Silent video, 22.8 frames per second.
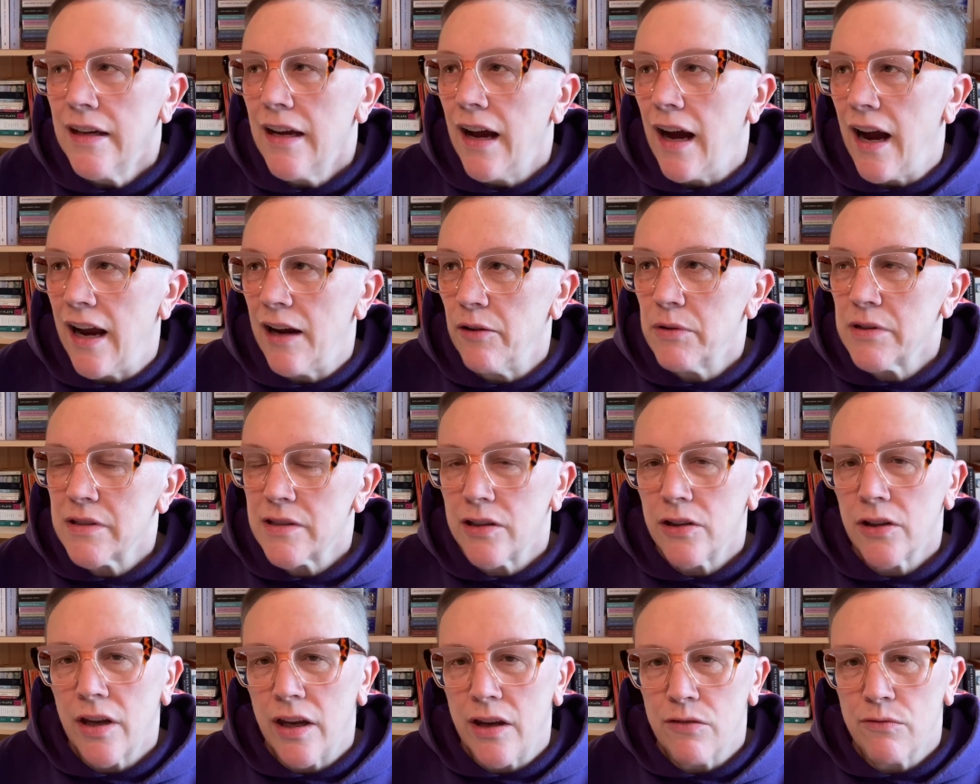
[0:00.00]
I was
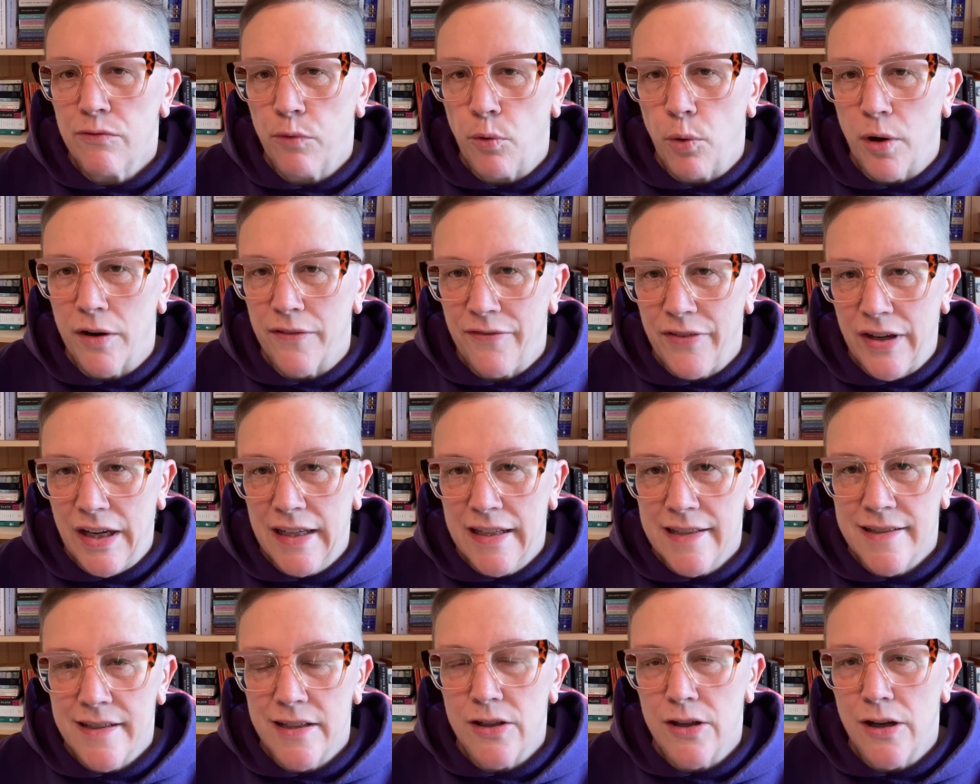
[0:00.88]
looking for
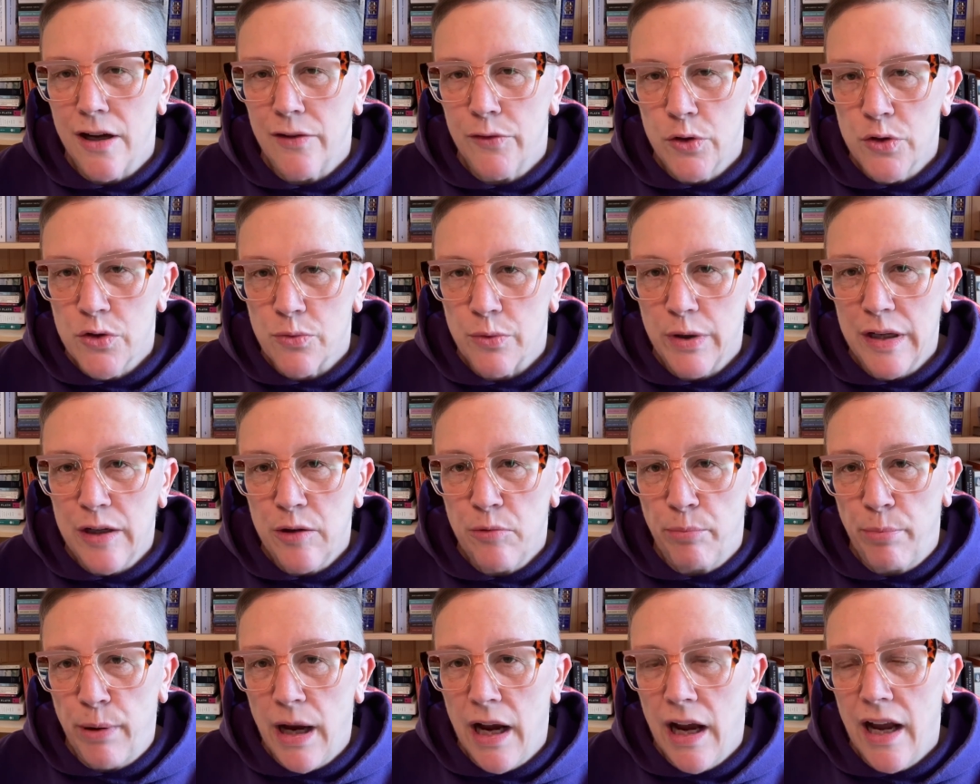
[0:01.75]
fantasy novels written
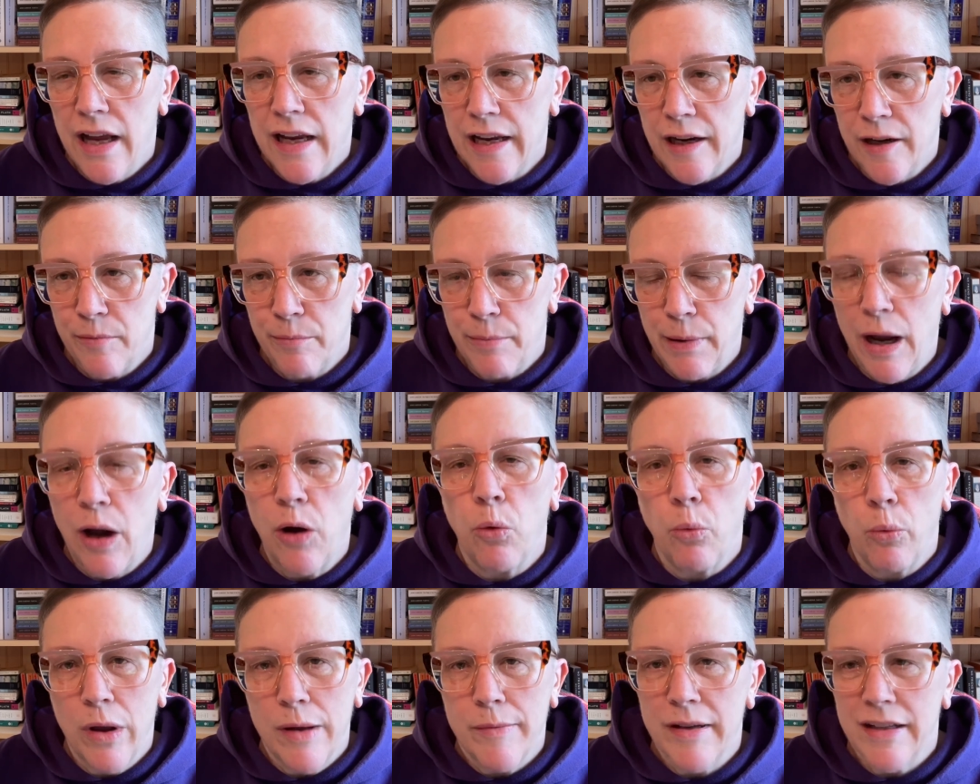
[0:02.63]
by and
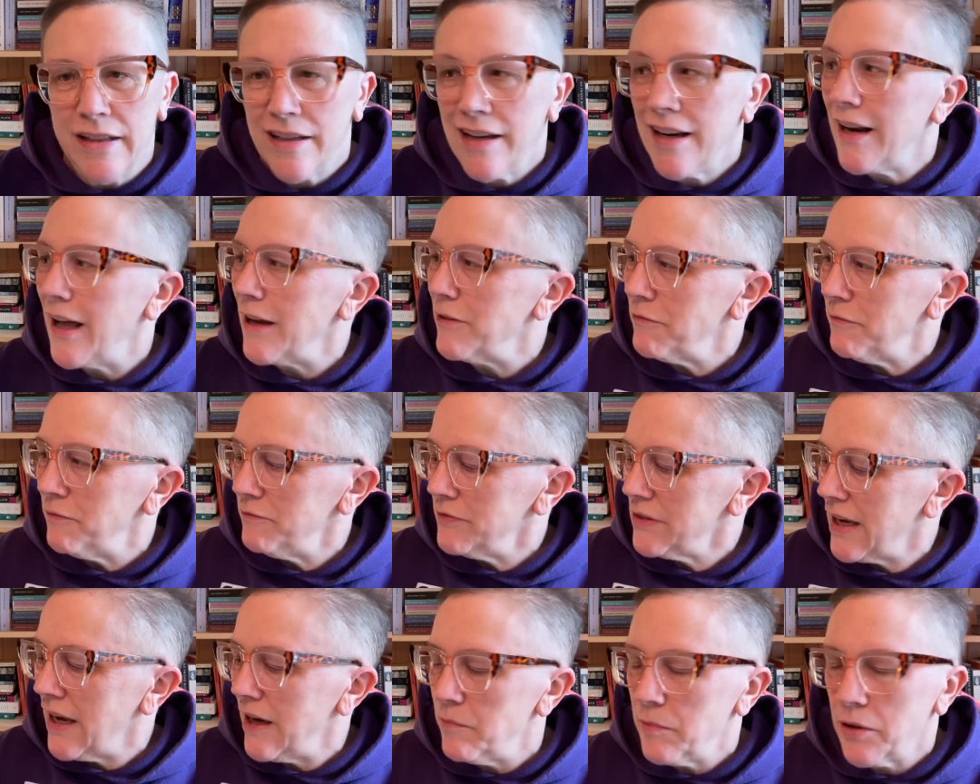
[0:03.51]
about women, and I
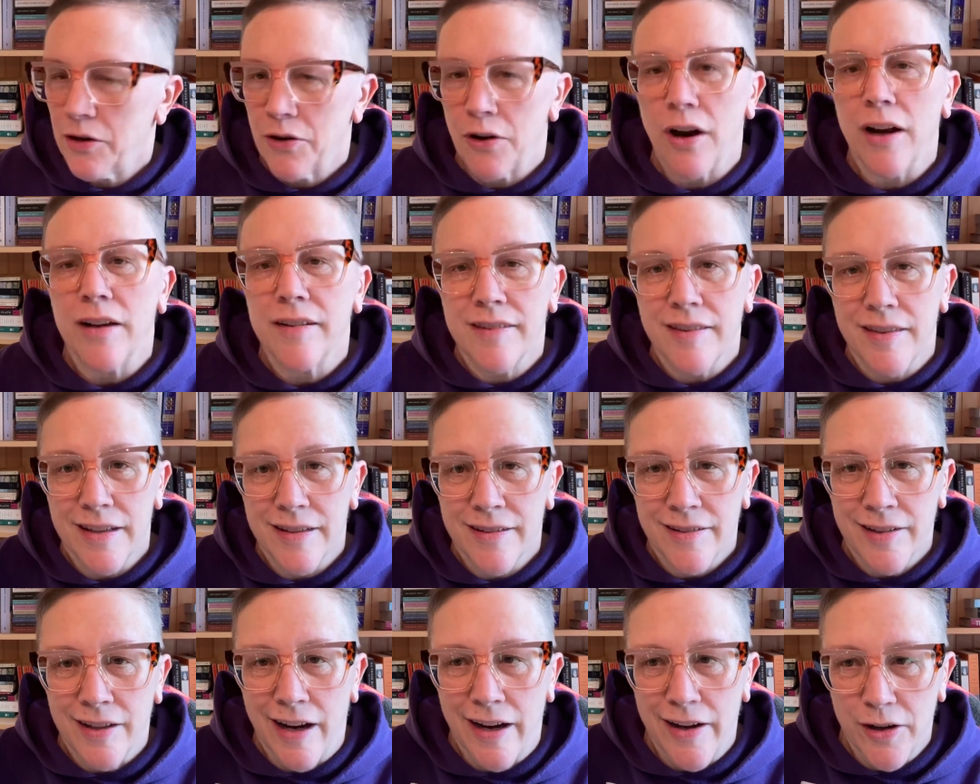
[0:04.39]
came across this
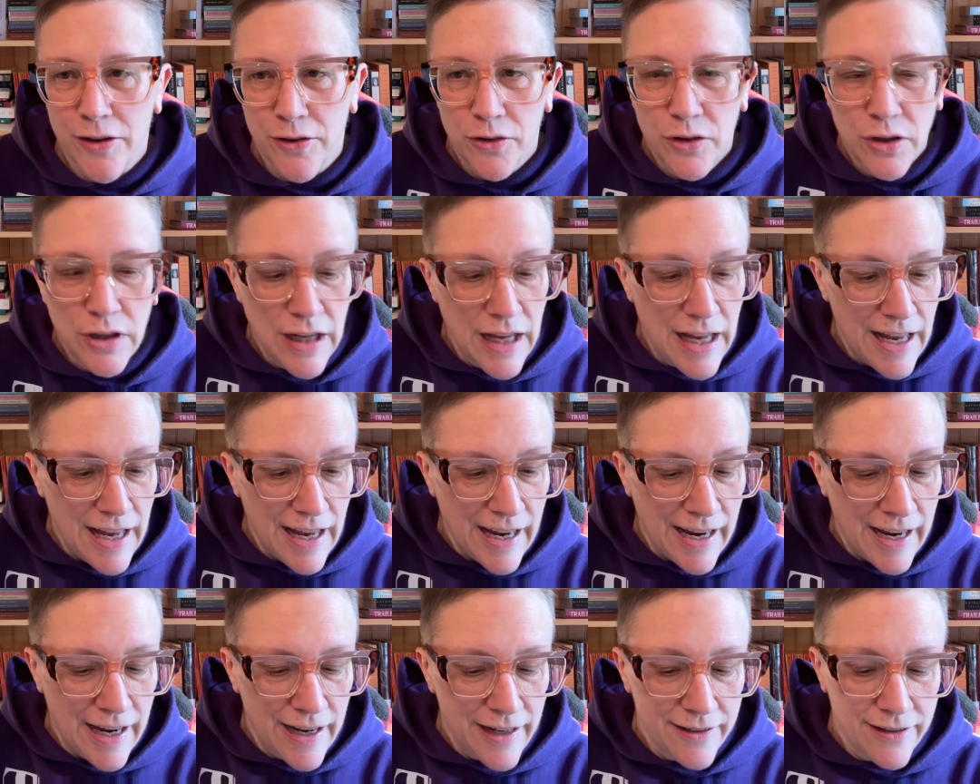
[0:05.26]
title
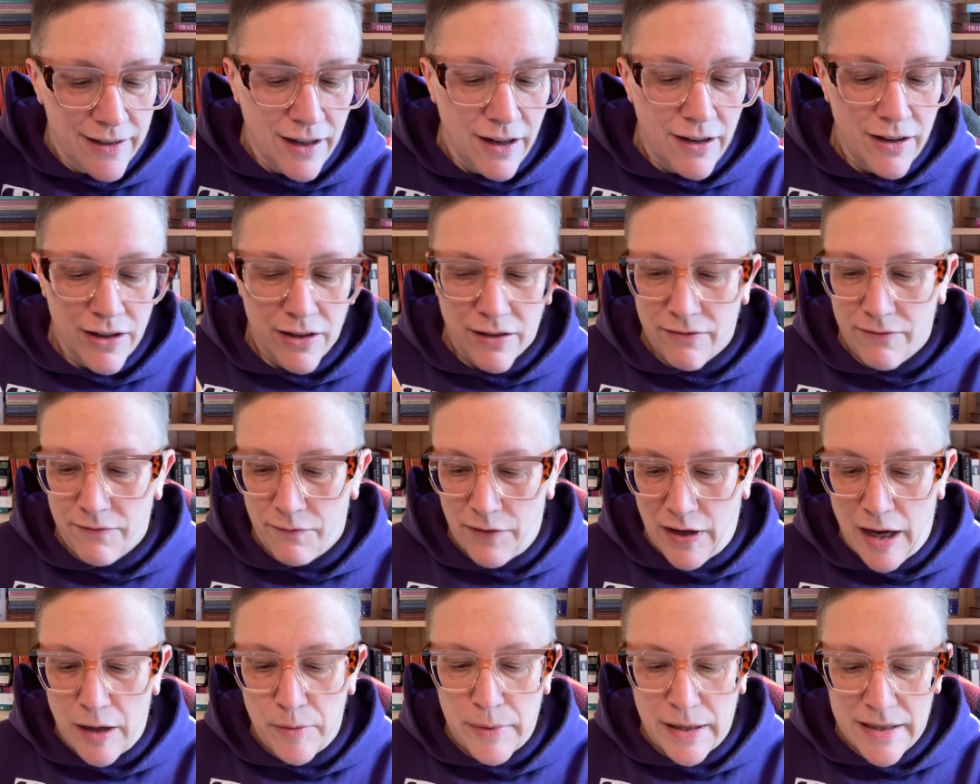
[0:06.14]
and
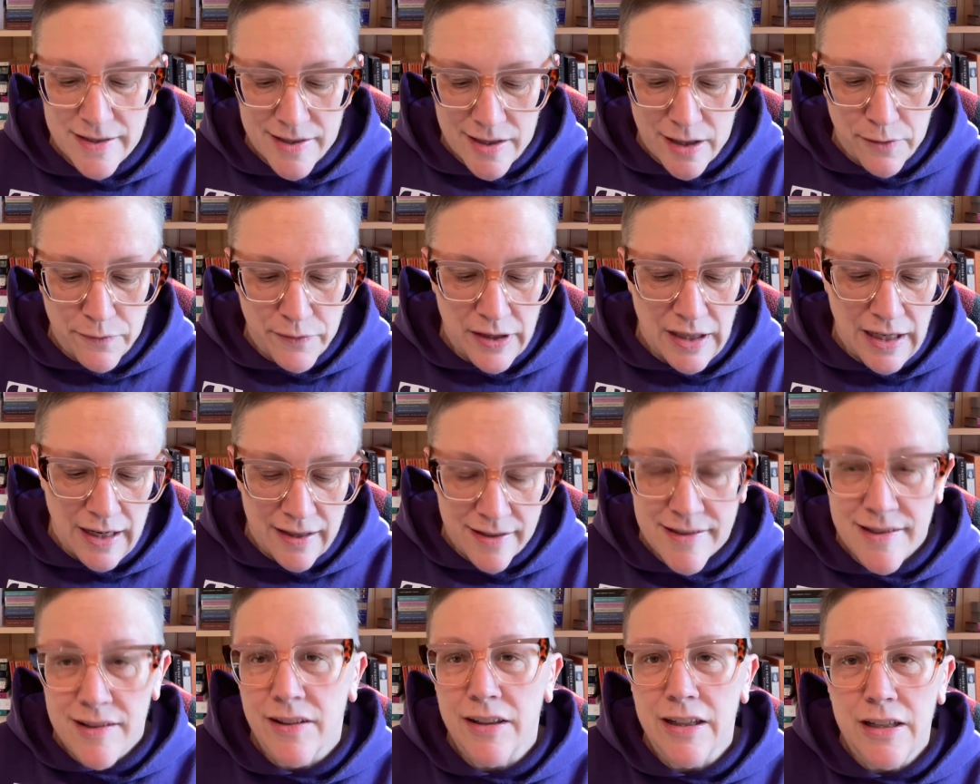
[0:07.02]
found myself an
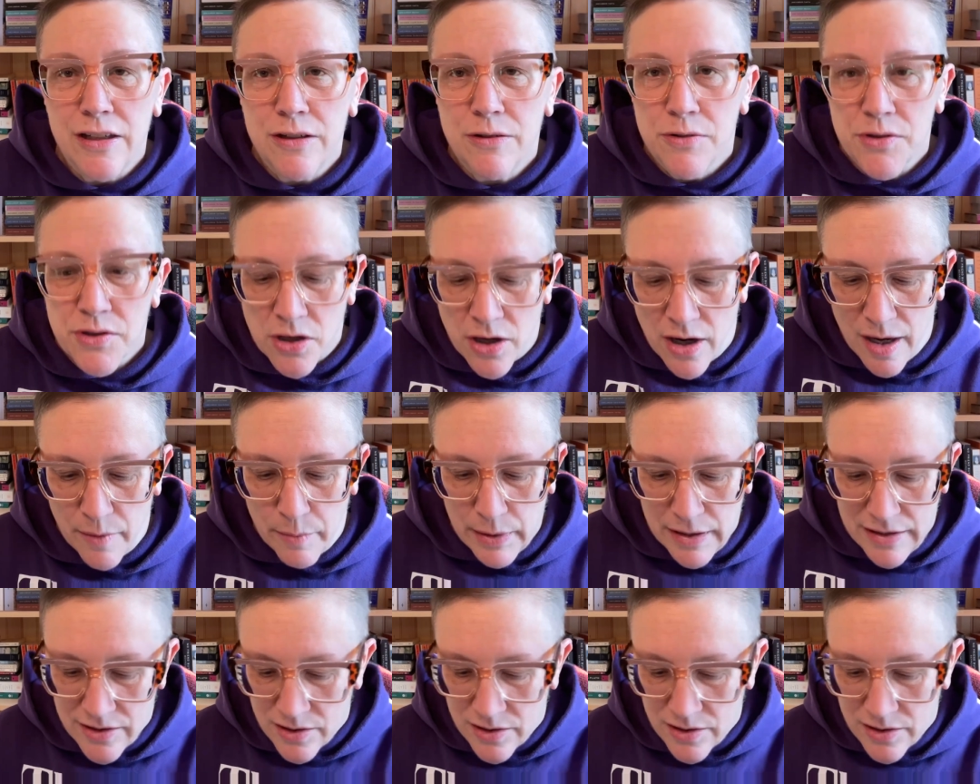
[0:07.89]
excellent used copy.